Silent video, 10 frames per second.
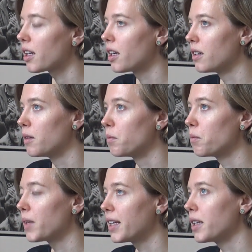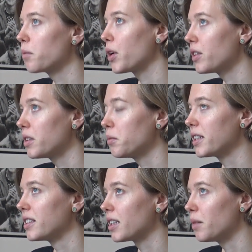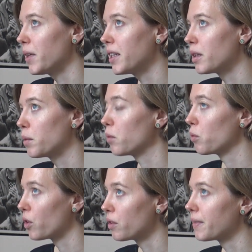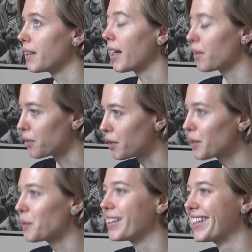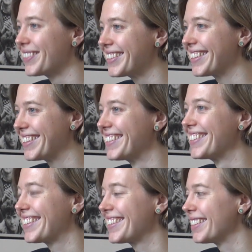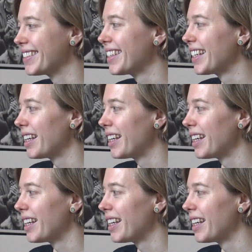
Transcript: I think partly because I made a bit more of an effort while I was here to